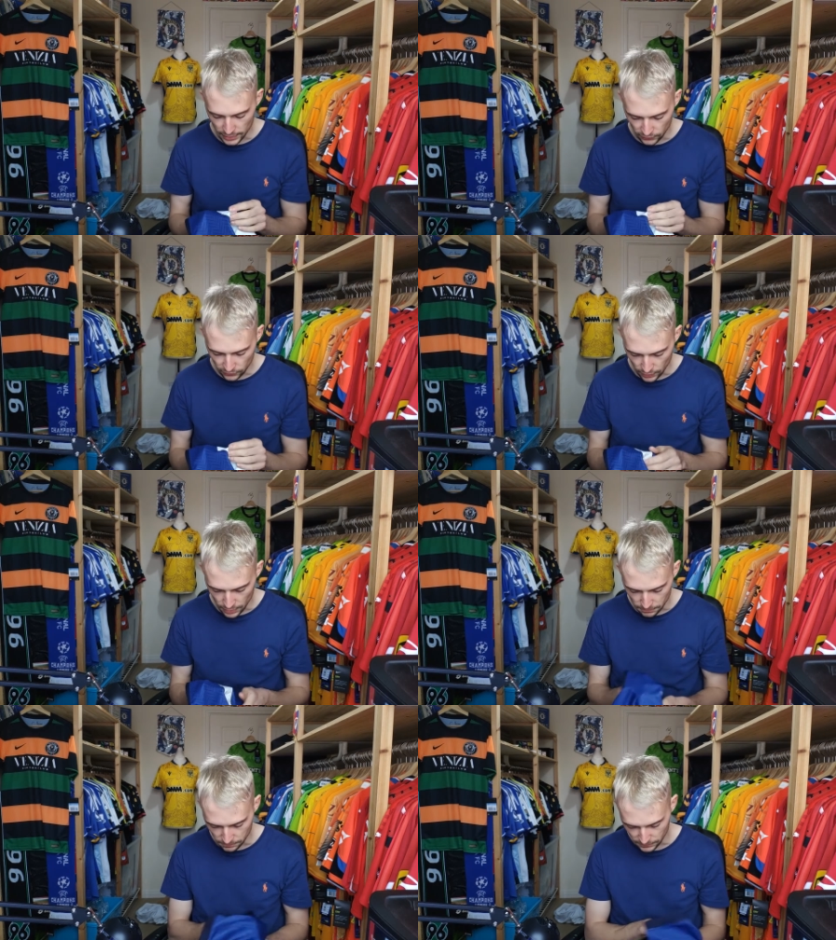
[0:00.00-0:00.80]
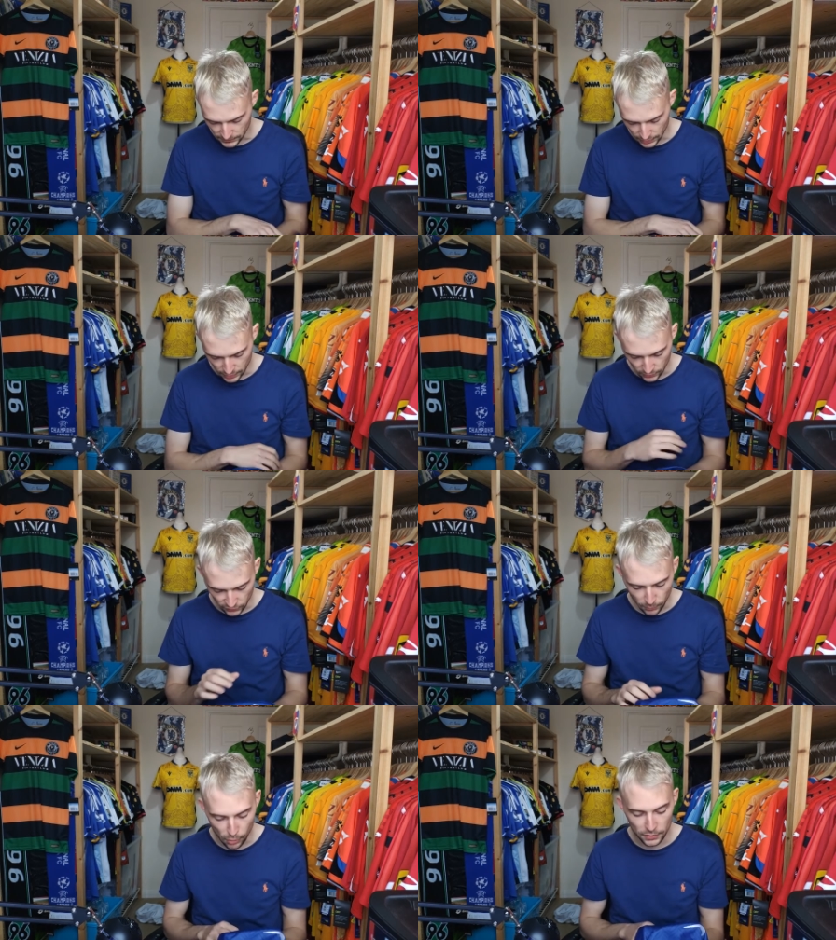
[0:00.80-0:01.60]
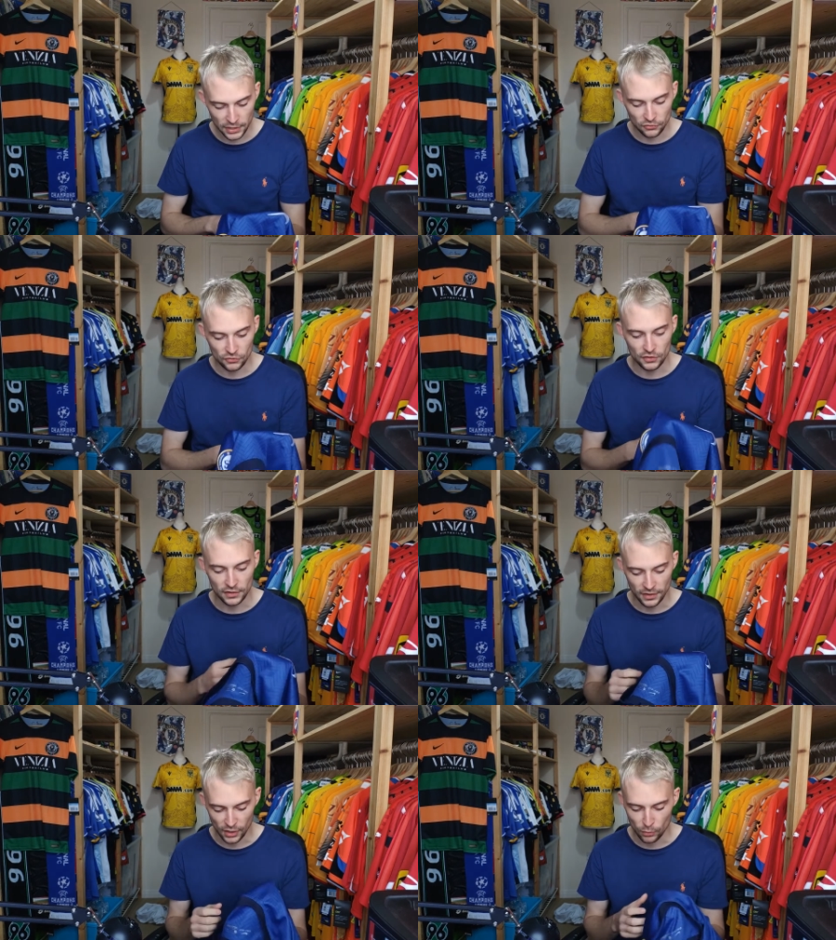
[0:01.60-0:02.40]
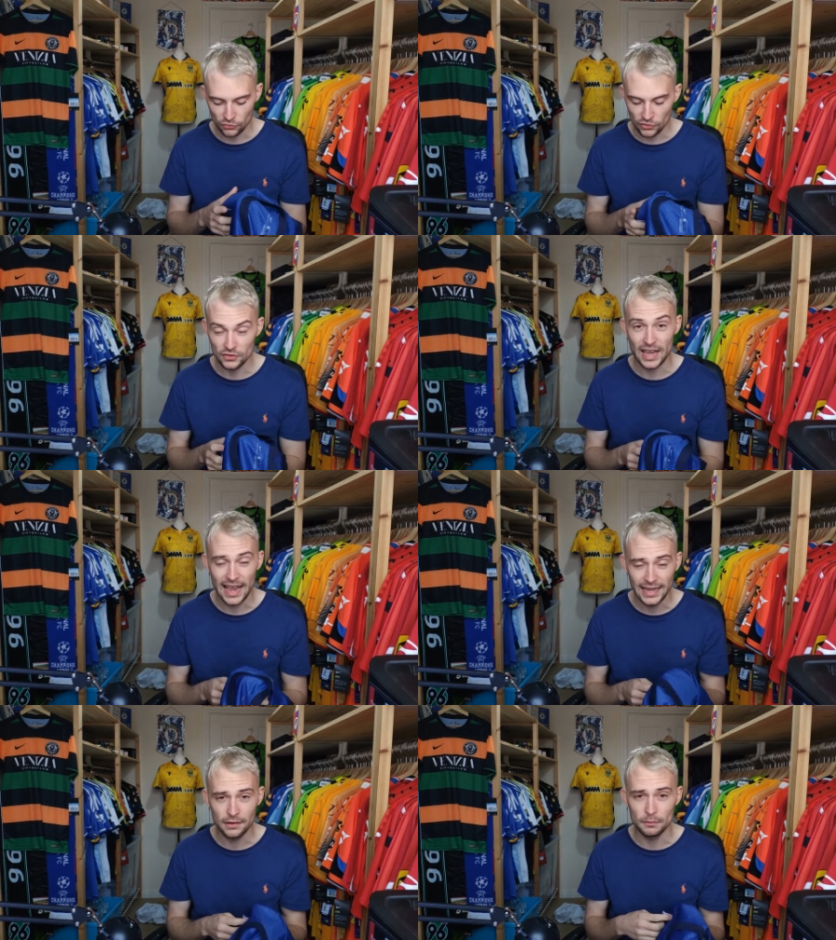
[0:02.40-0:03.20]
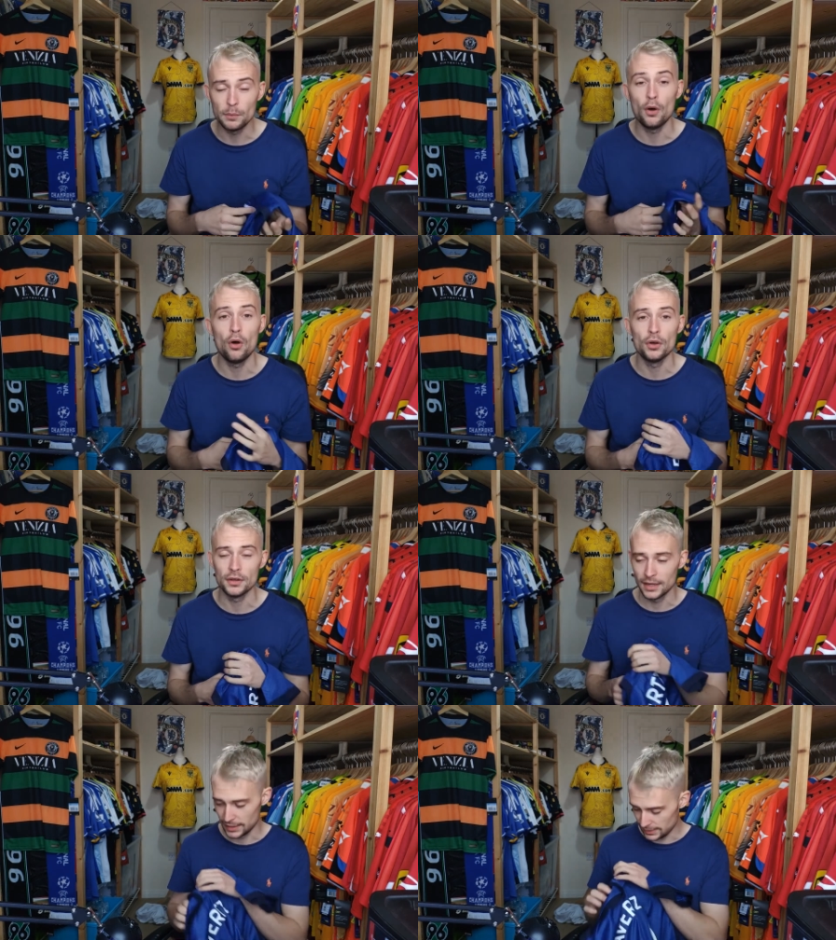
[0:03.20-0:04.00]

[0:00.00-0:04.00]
It's small attention to detail, which is kind of important